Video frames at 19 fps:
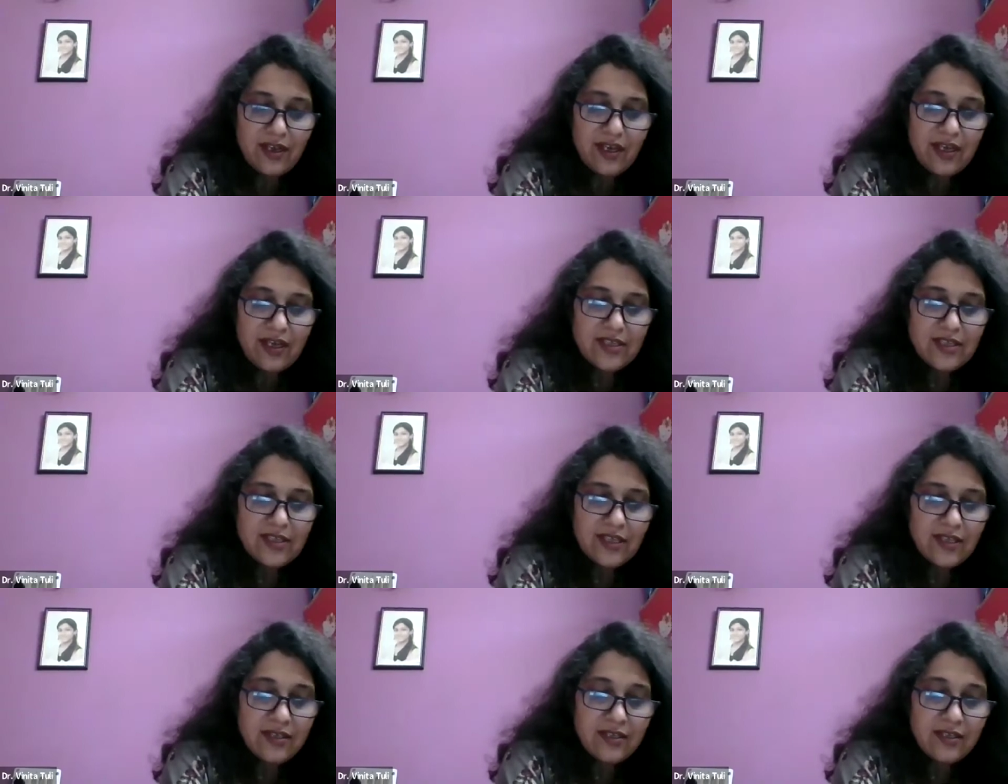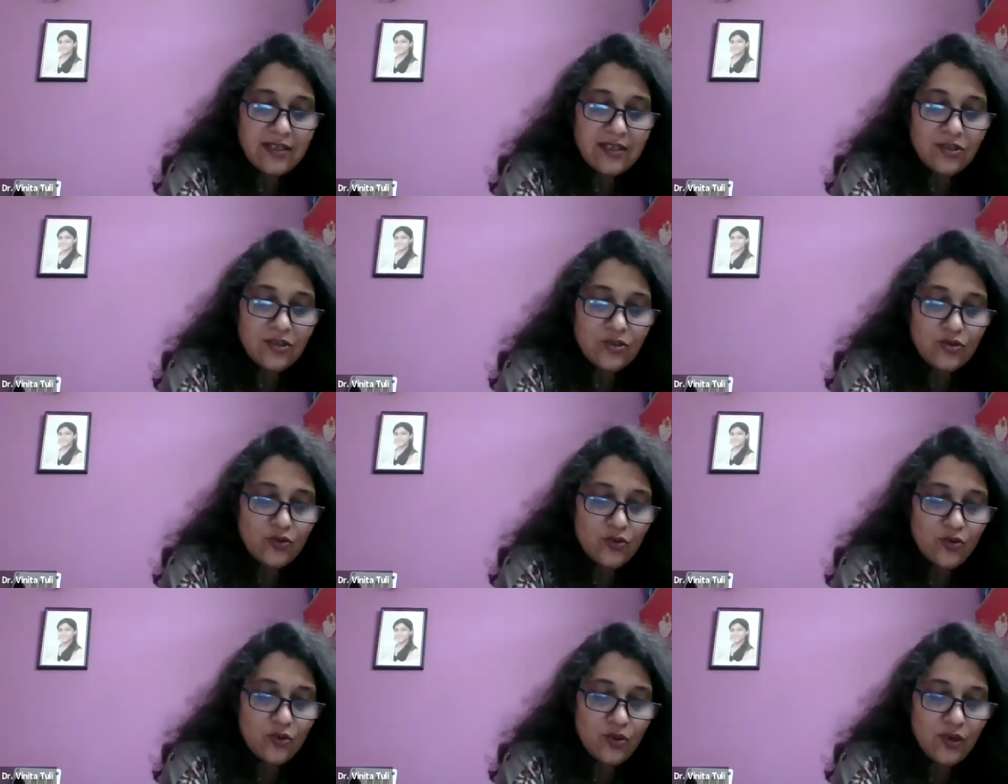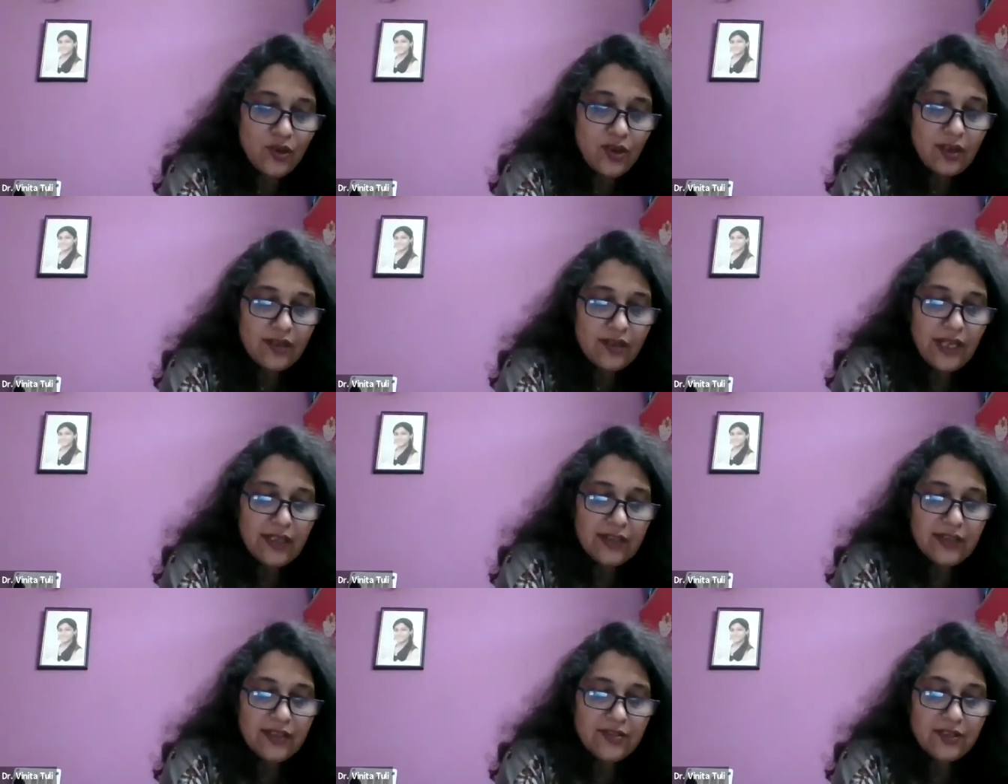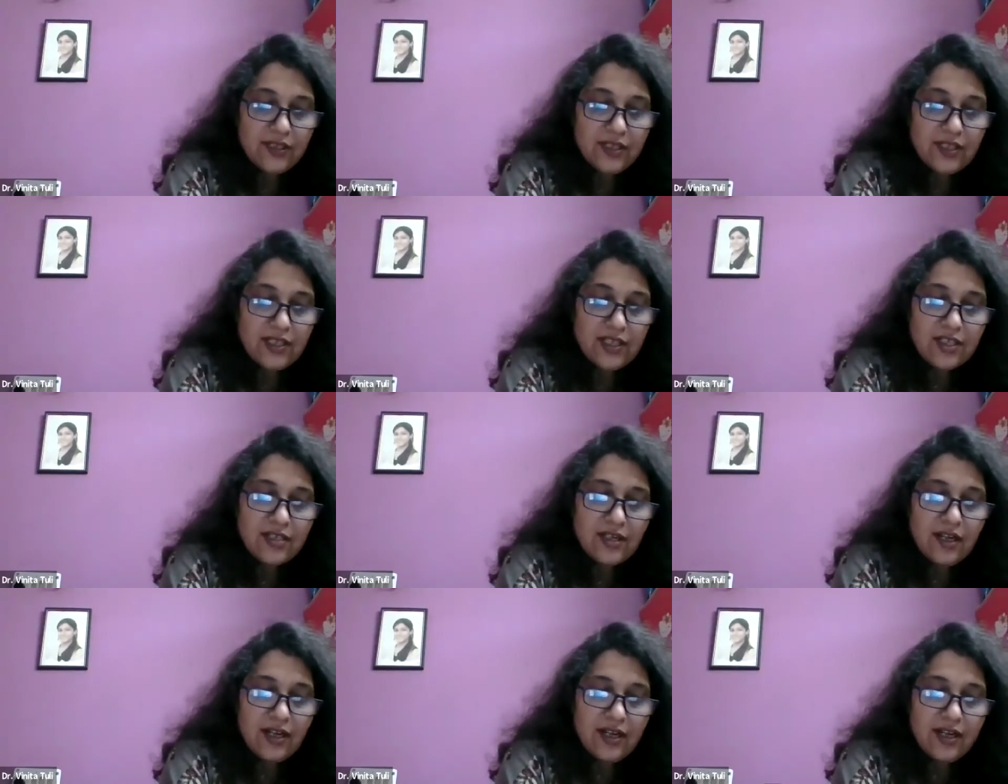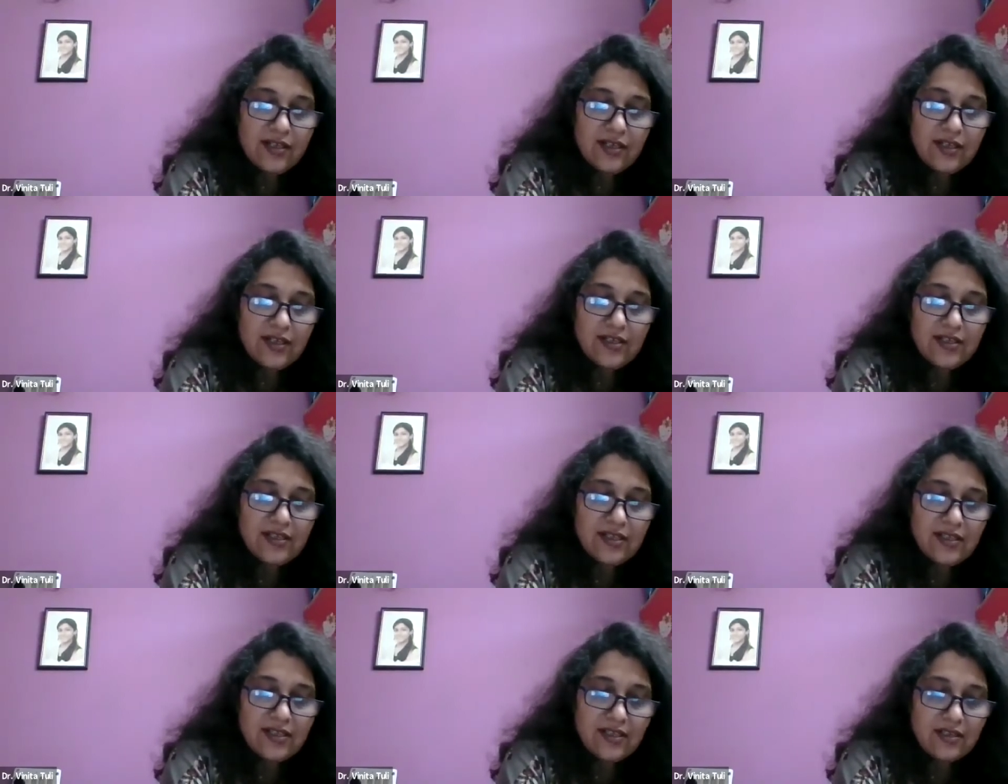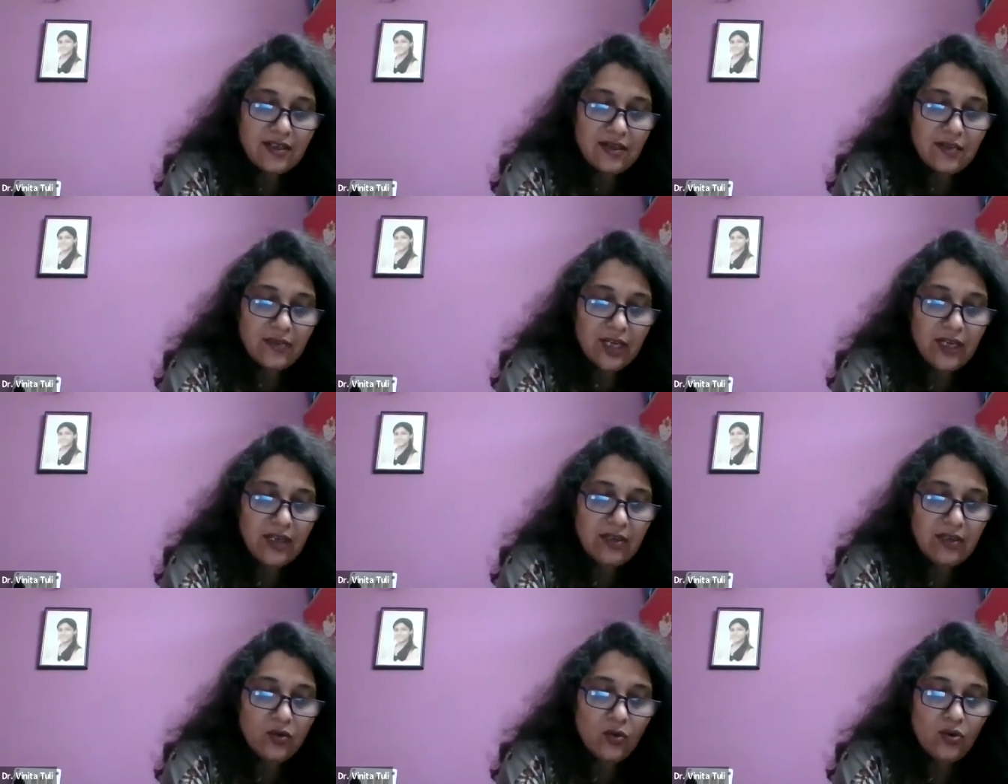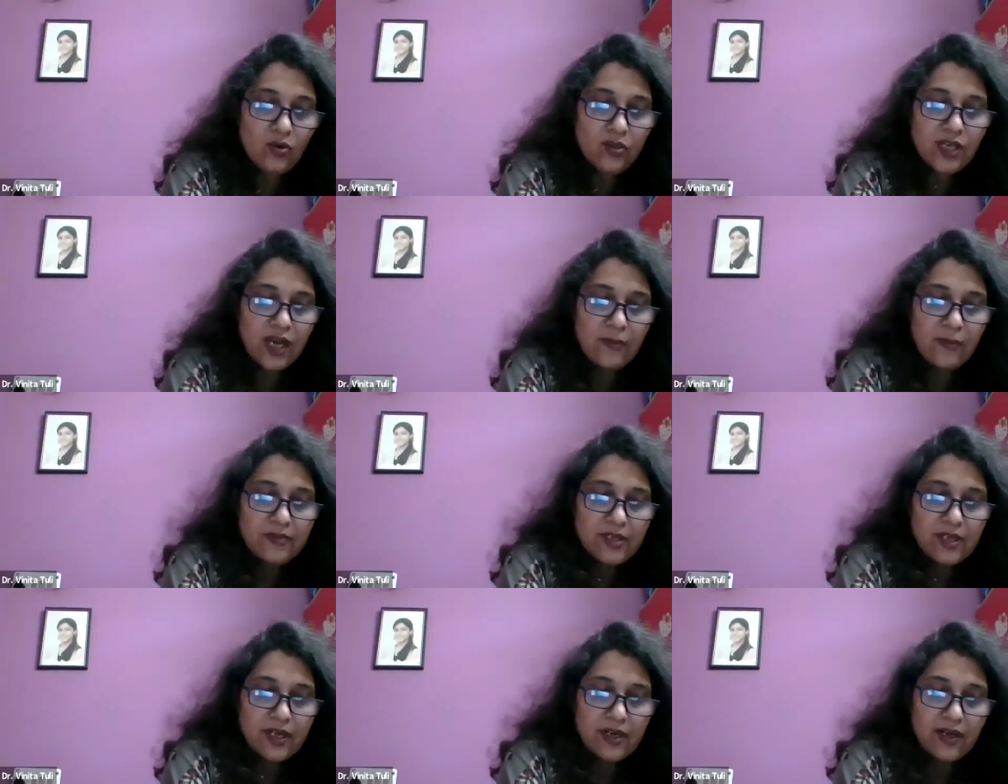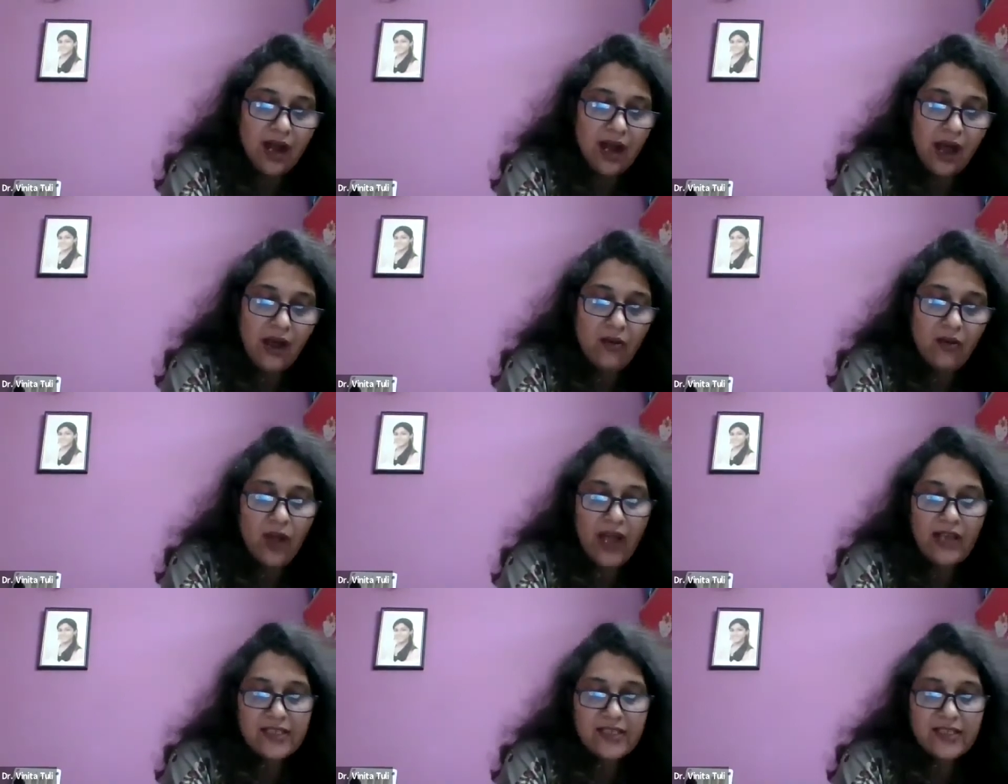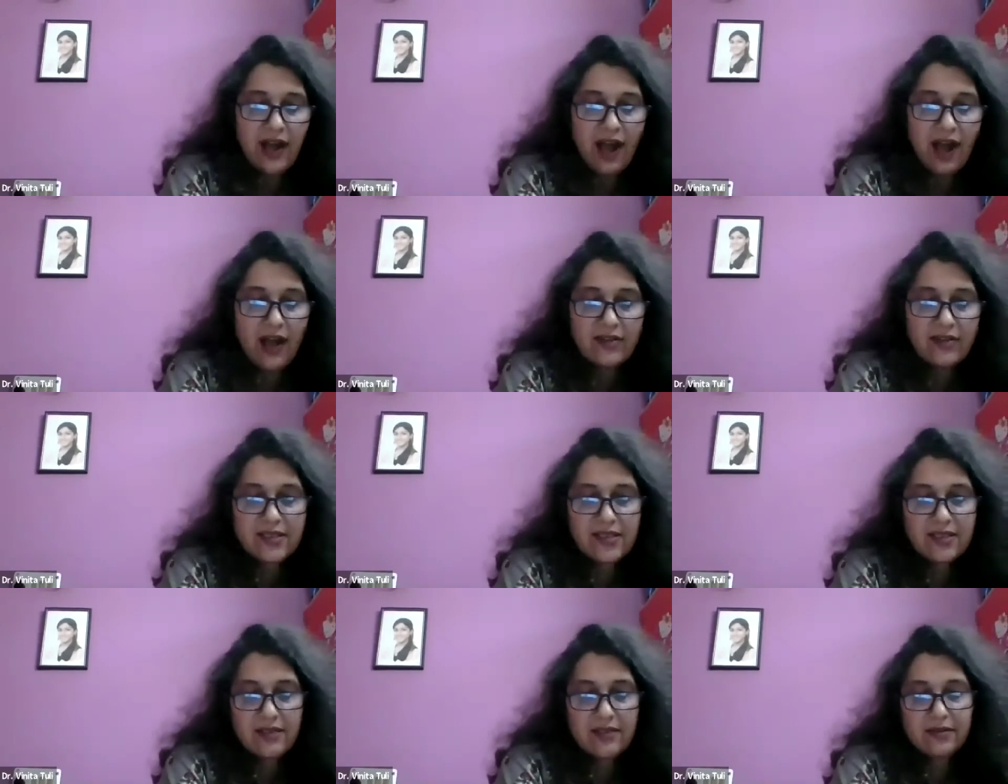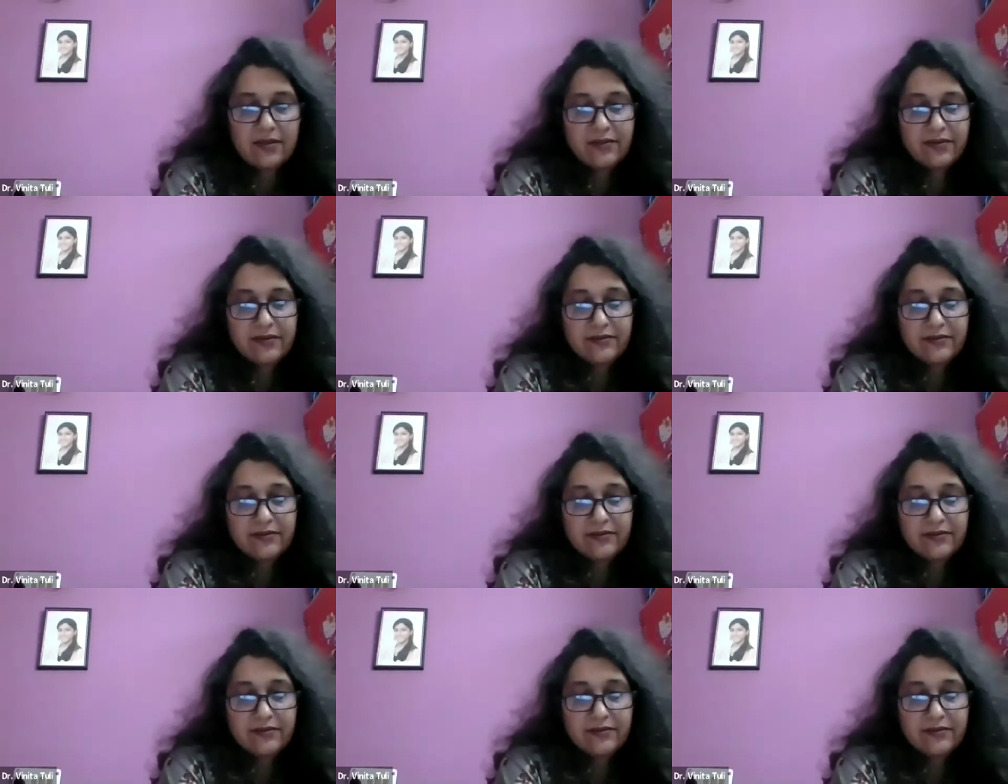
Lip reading: Isn't it true that the traditional Indian system, ignored up till now, has an answer?